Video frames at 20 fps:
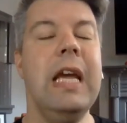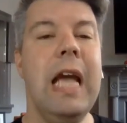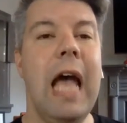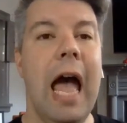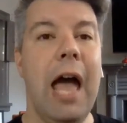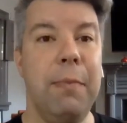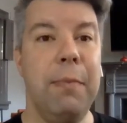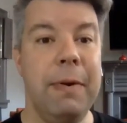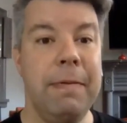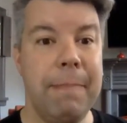
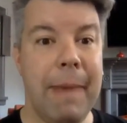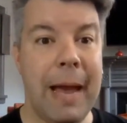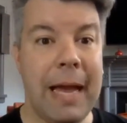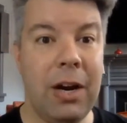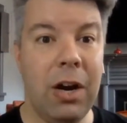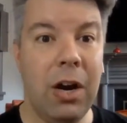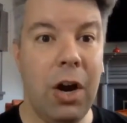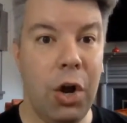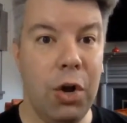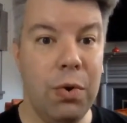and we've made
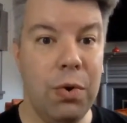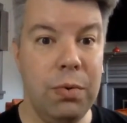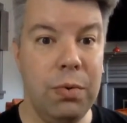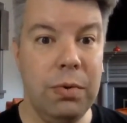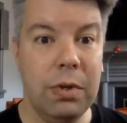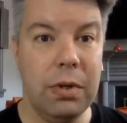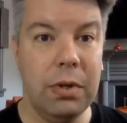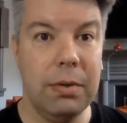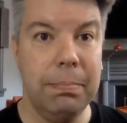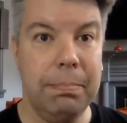our
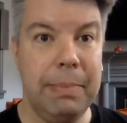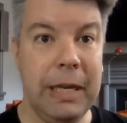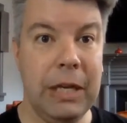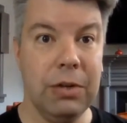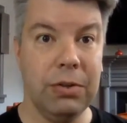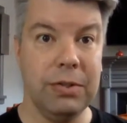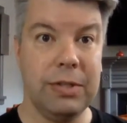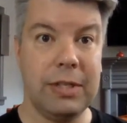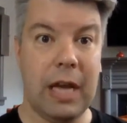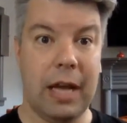own
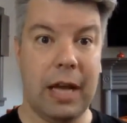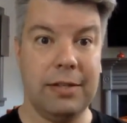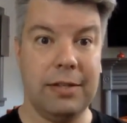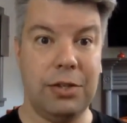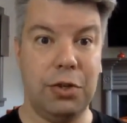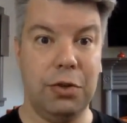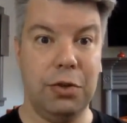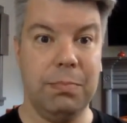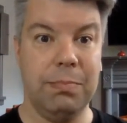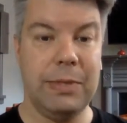Beatles
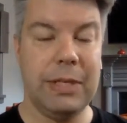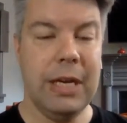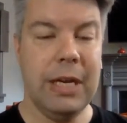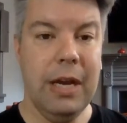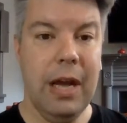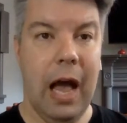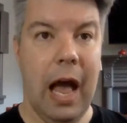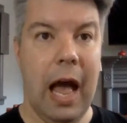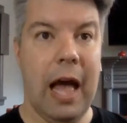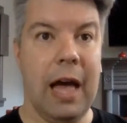costumes
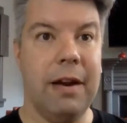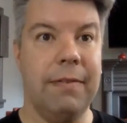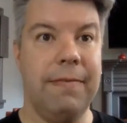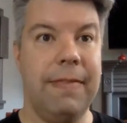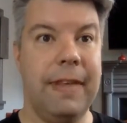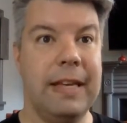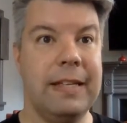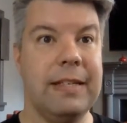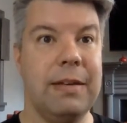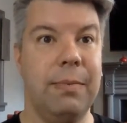out of
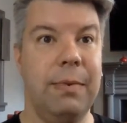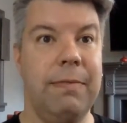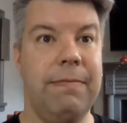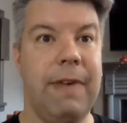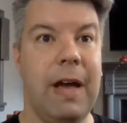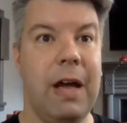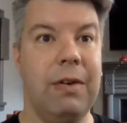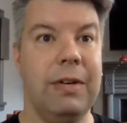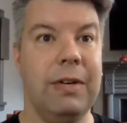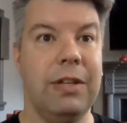things that we
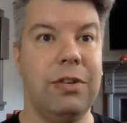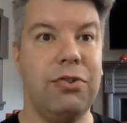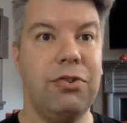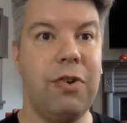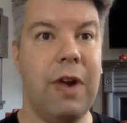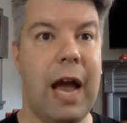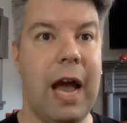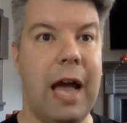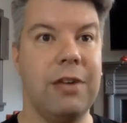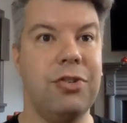found in the
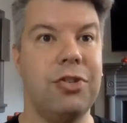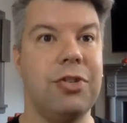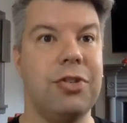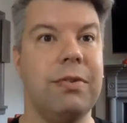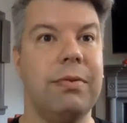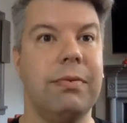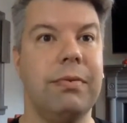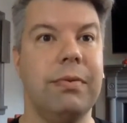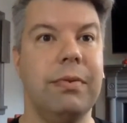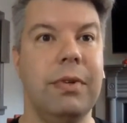trash.
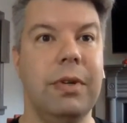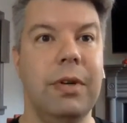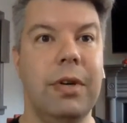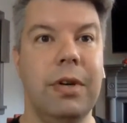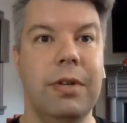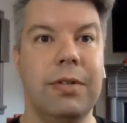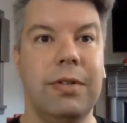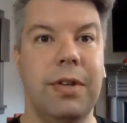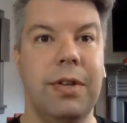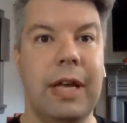
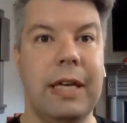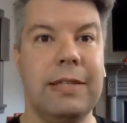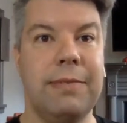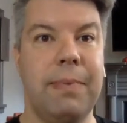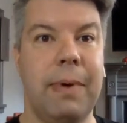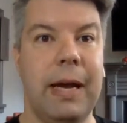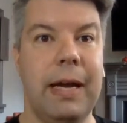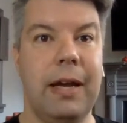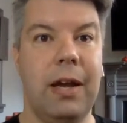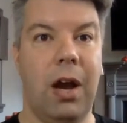So that's
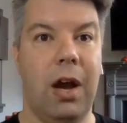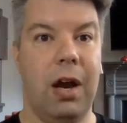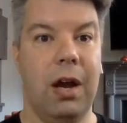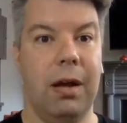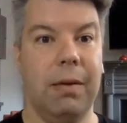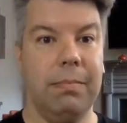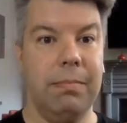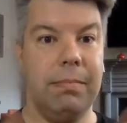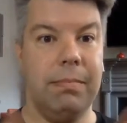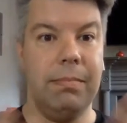why
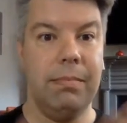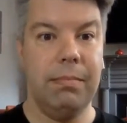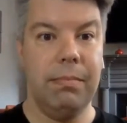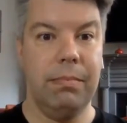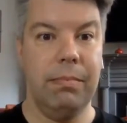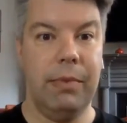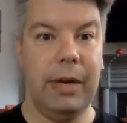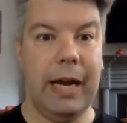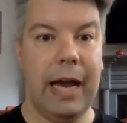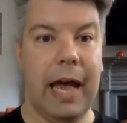um,
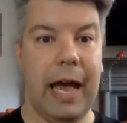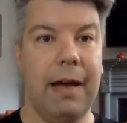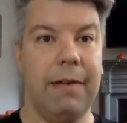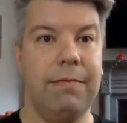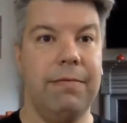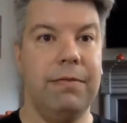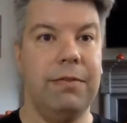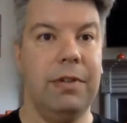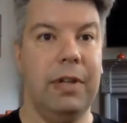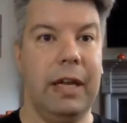we have
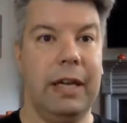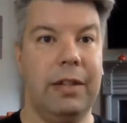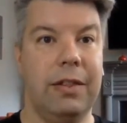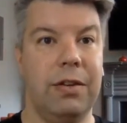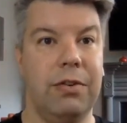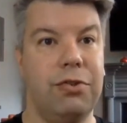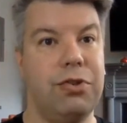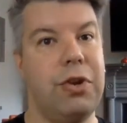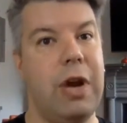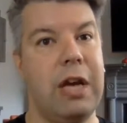like
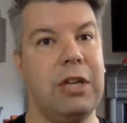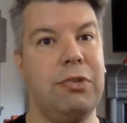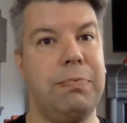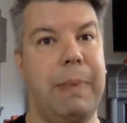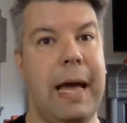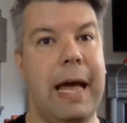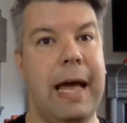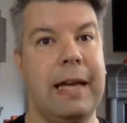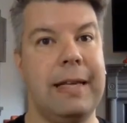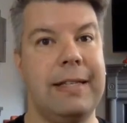their trash
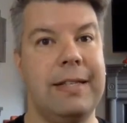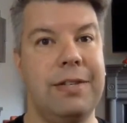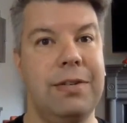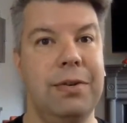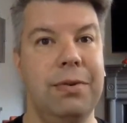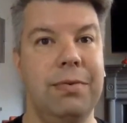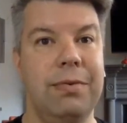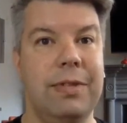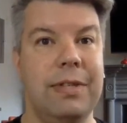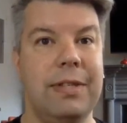bag
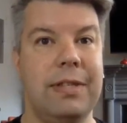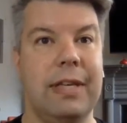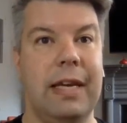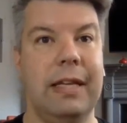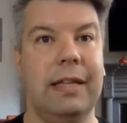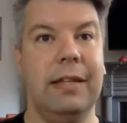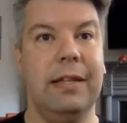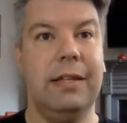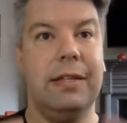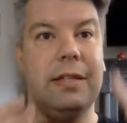suits
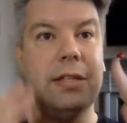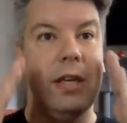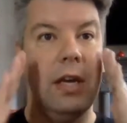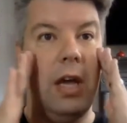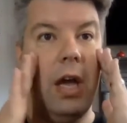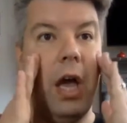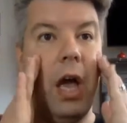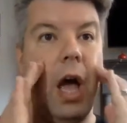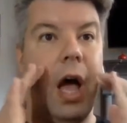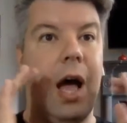and
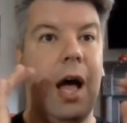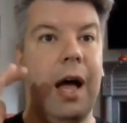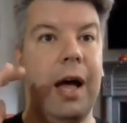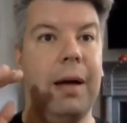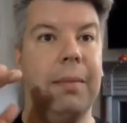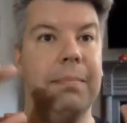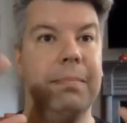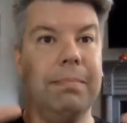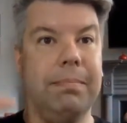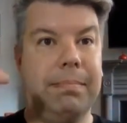
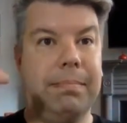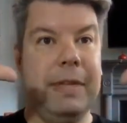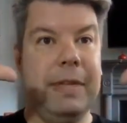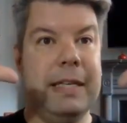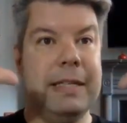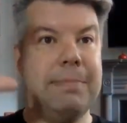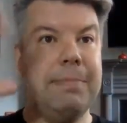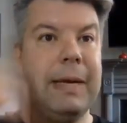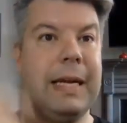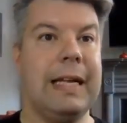um,
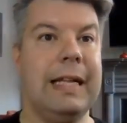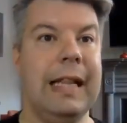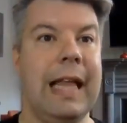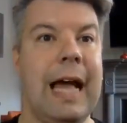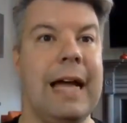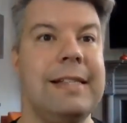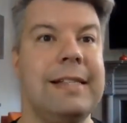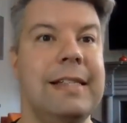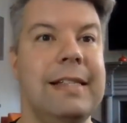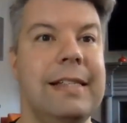these big
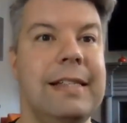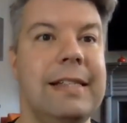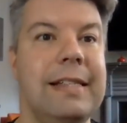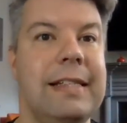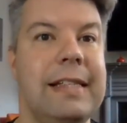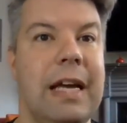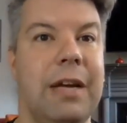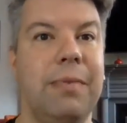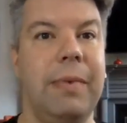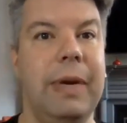glasses,
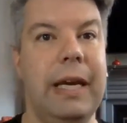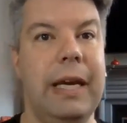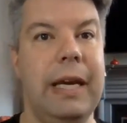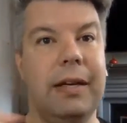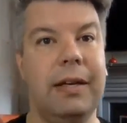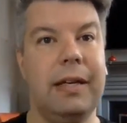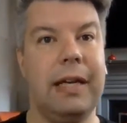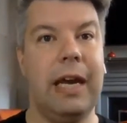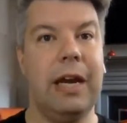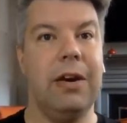and
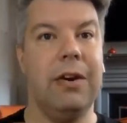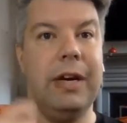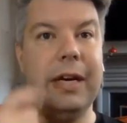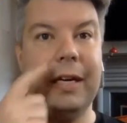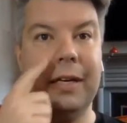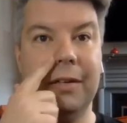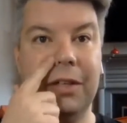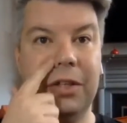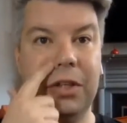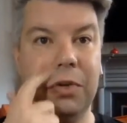we
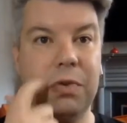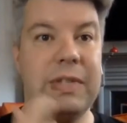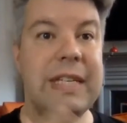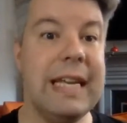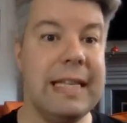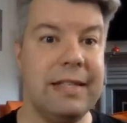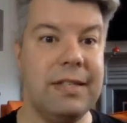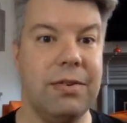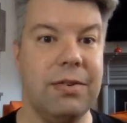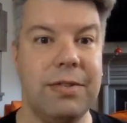carry
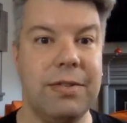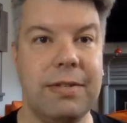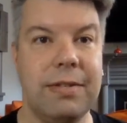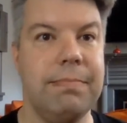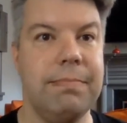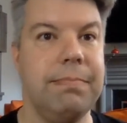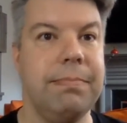utensils.